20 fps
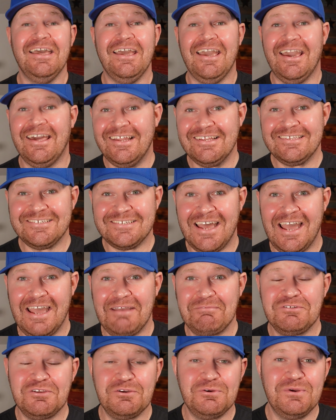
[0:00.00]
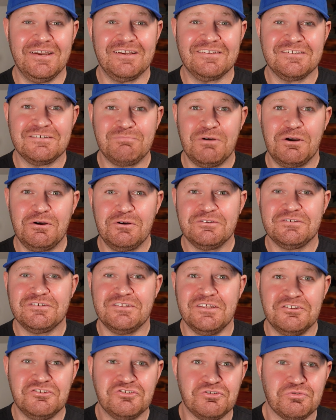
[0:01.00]
and it's time to expose
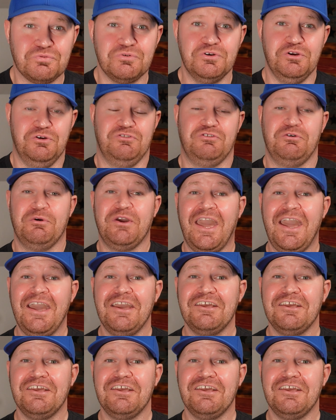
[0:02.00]
the truth, okay?